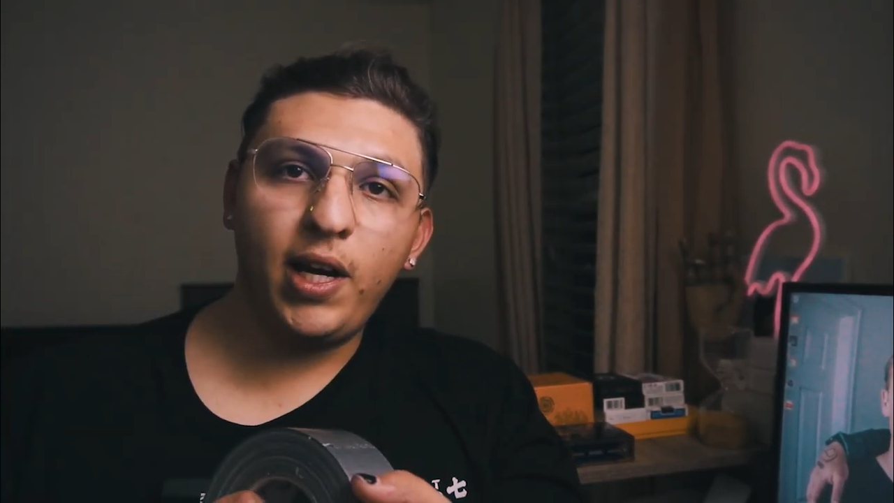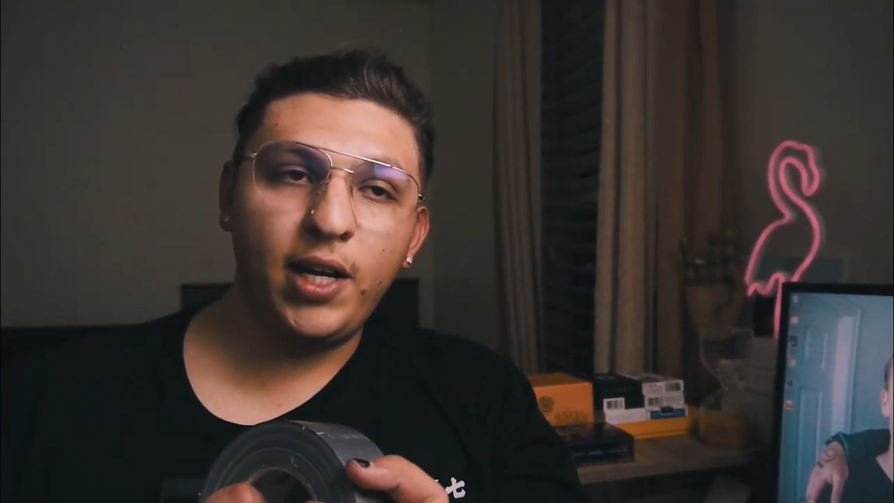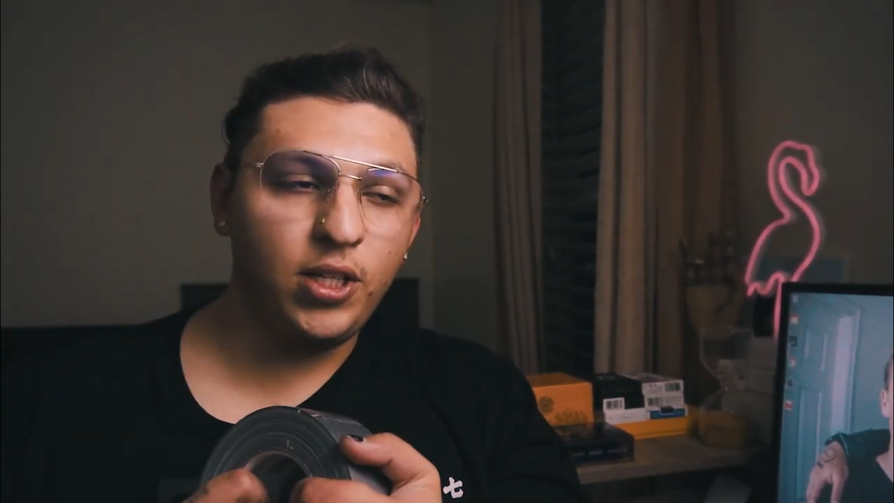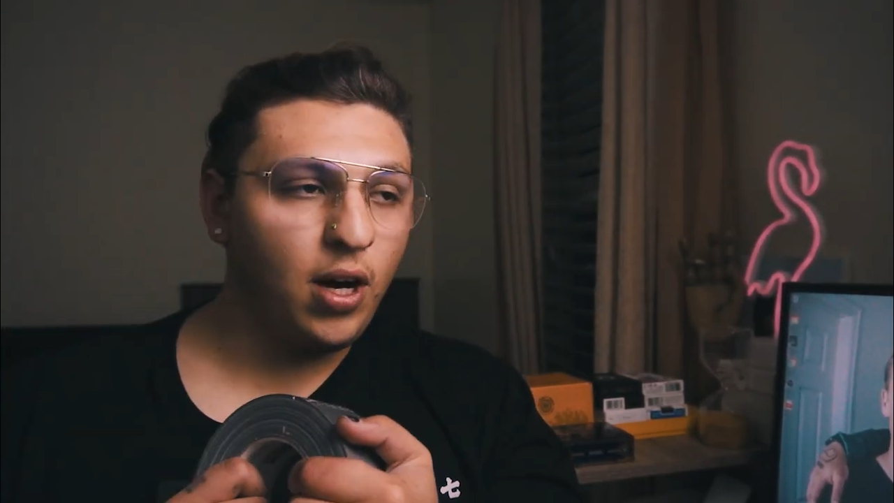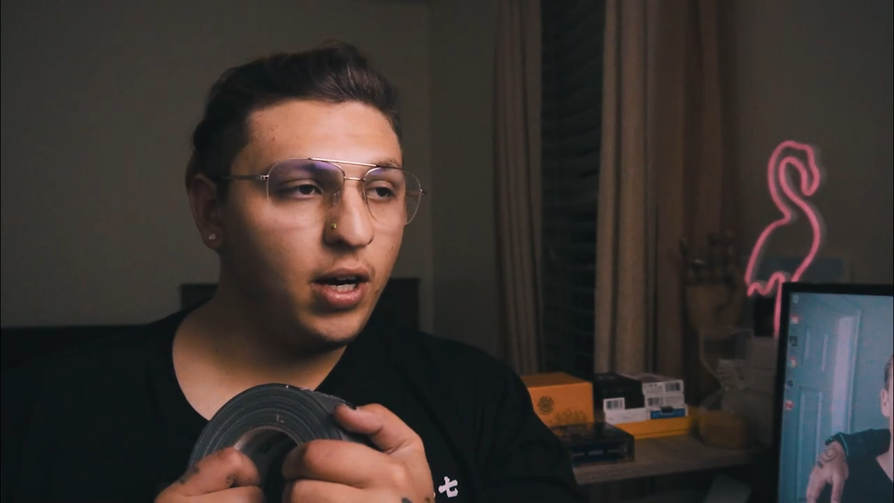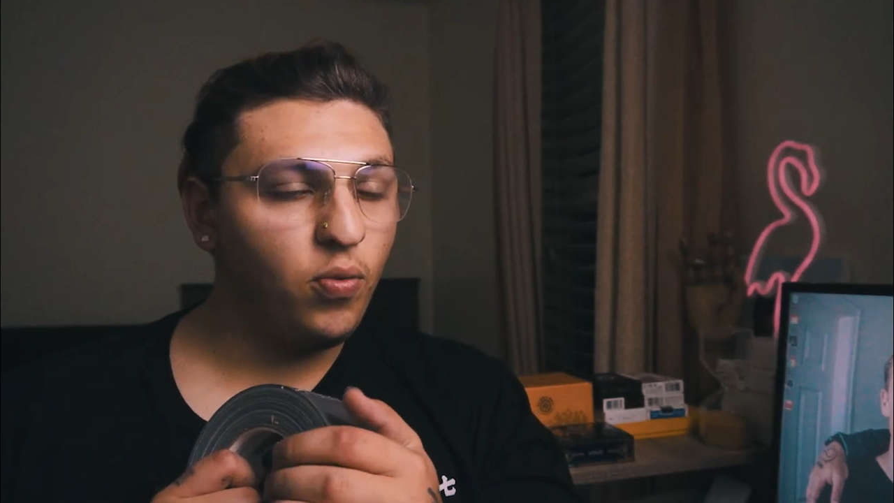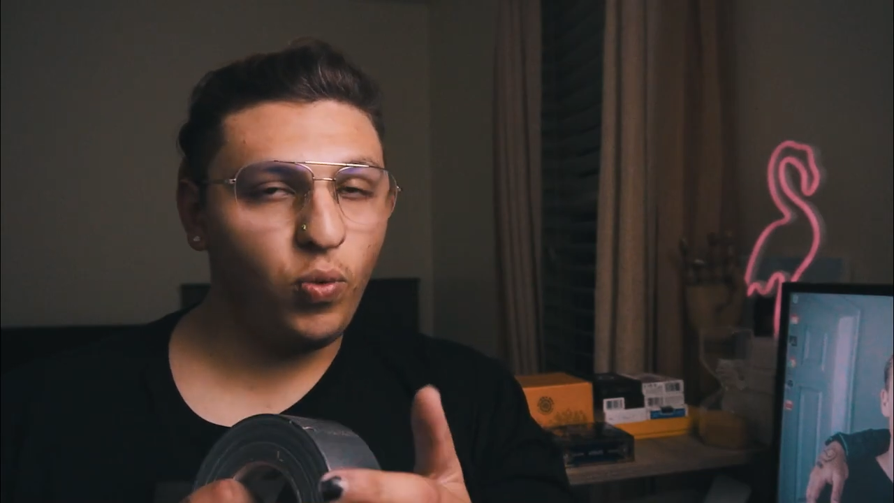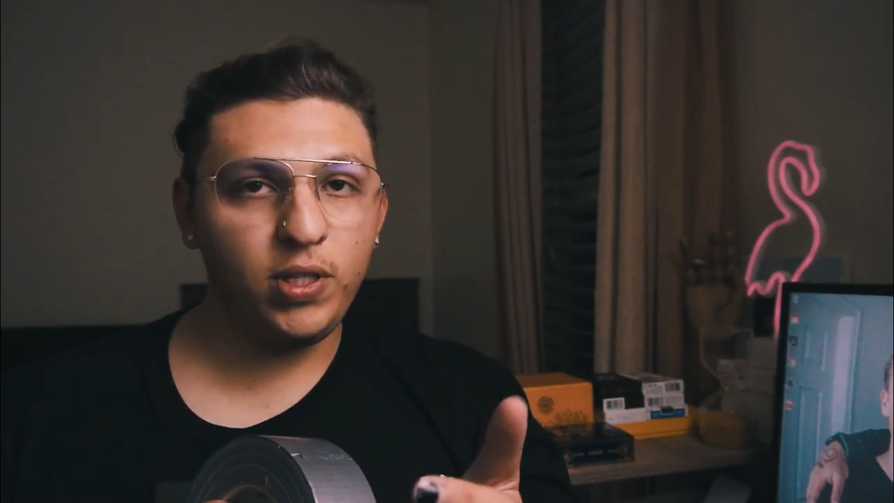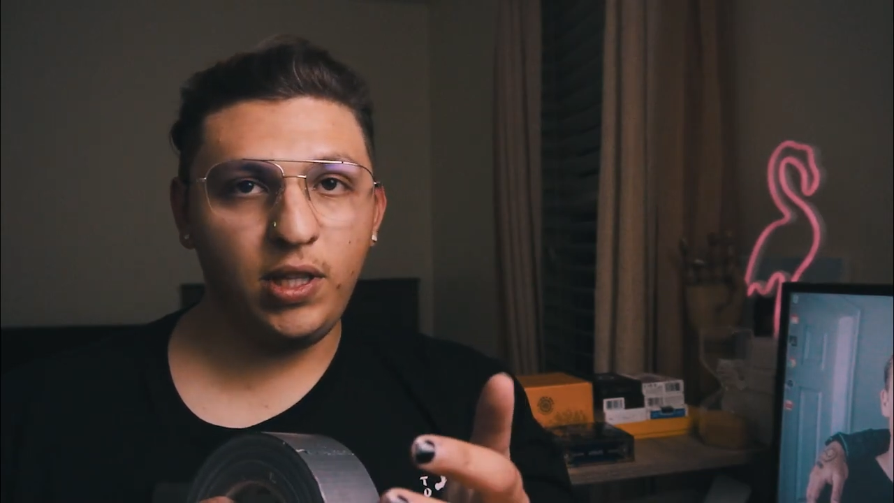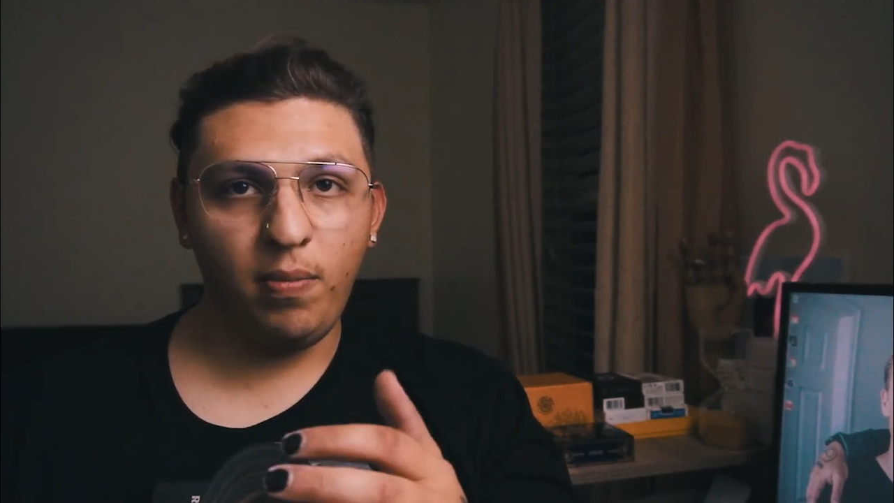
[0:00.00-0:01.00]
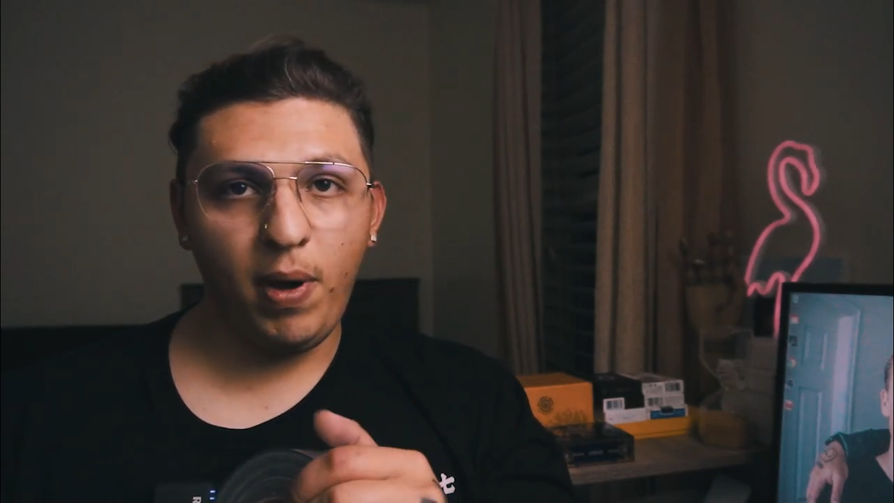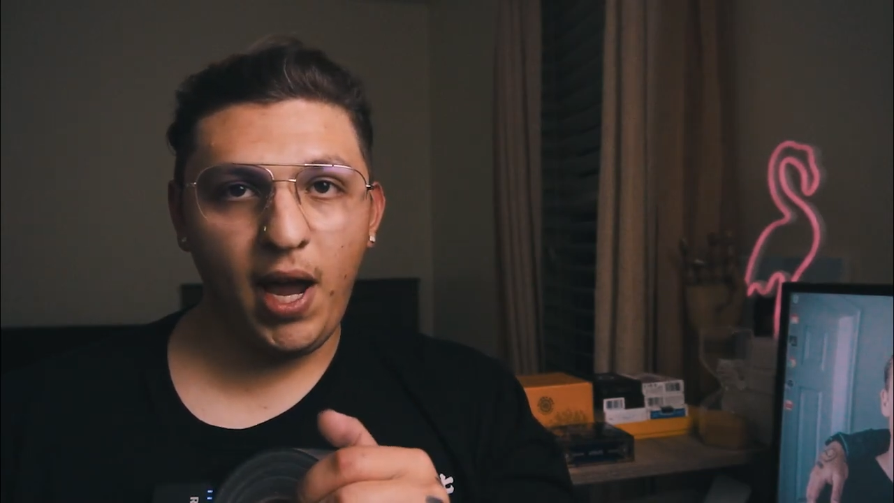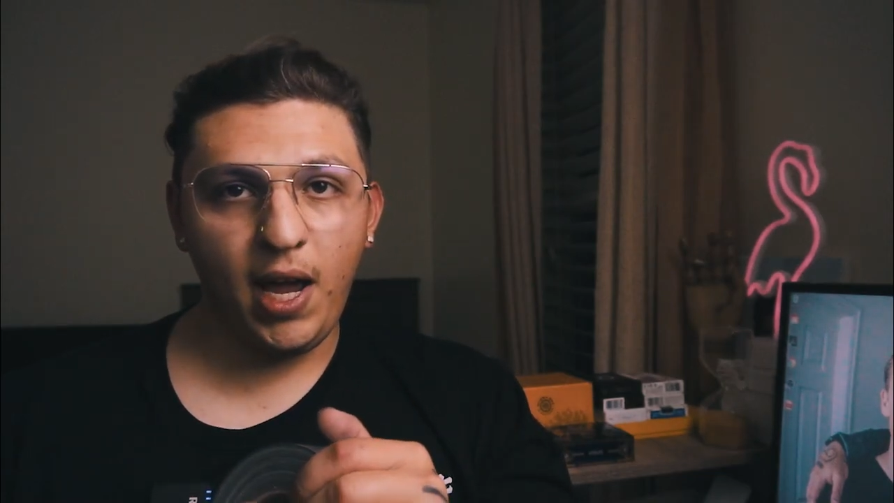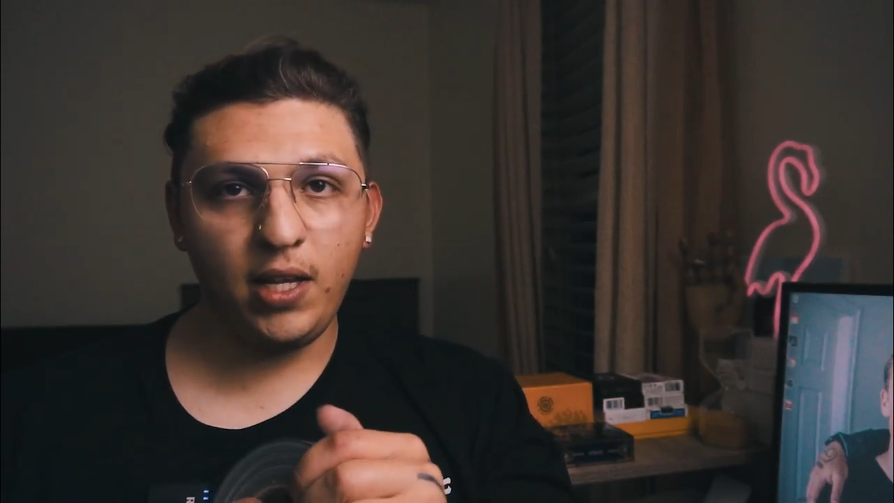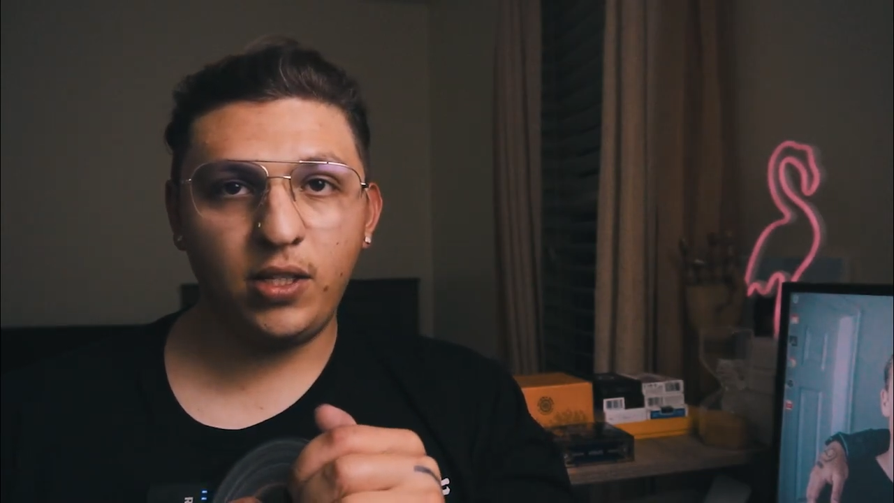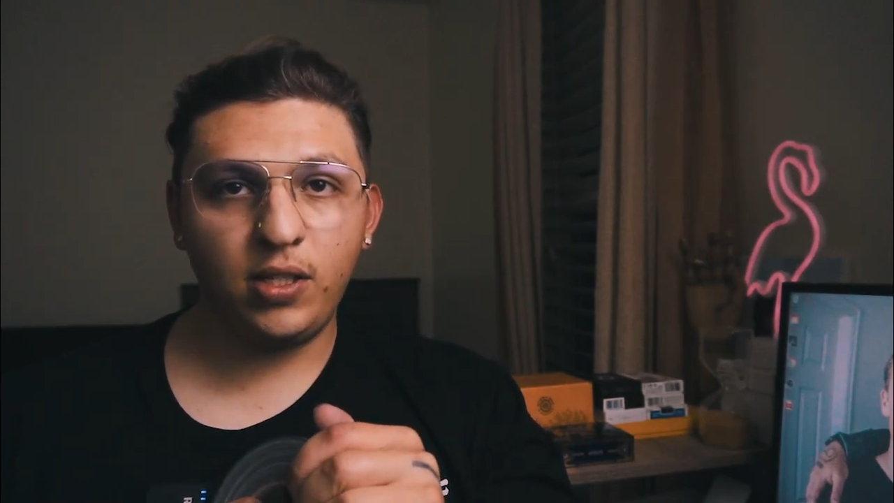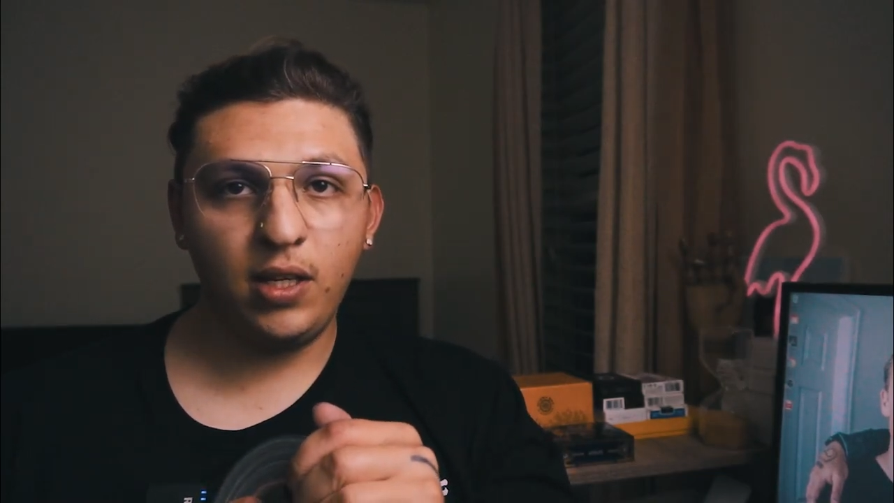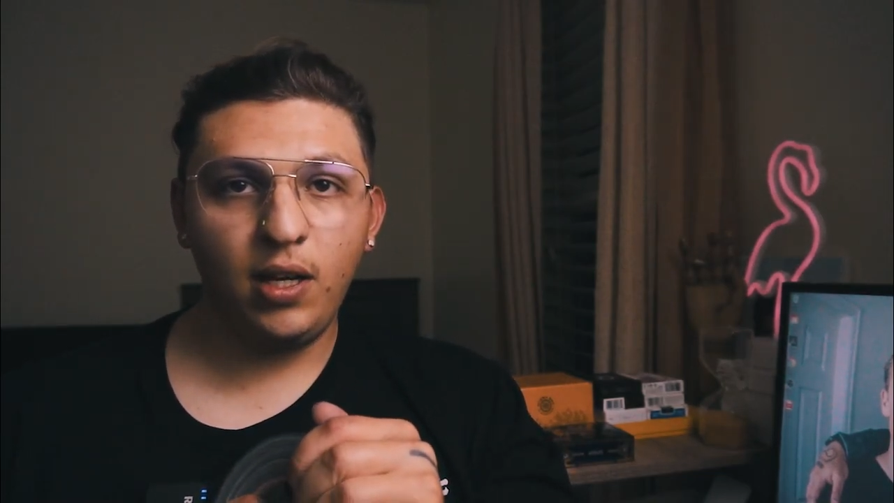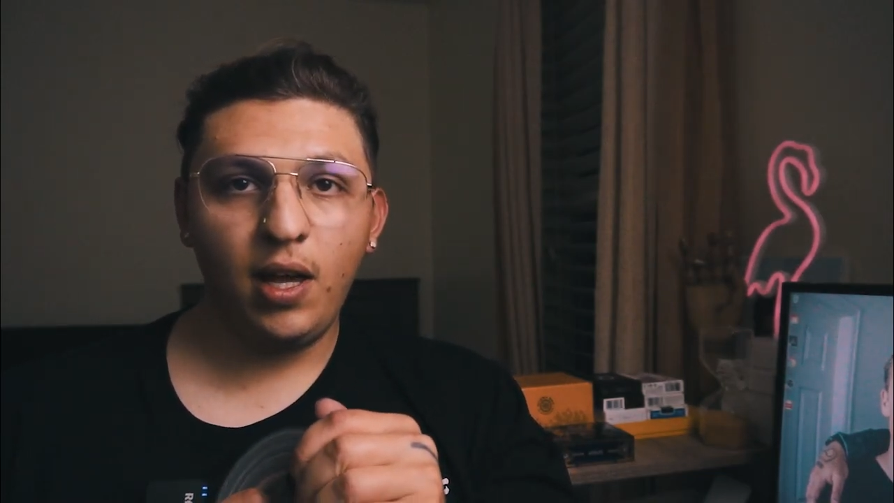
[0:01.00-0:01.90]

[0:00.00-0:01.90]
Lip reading: I taught it once in the past,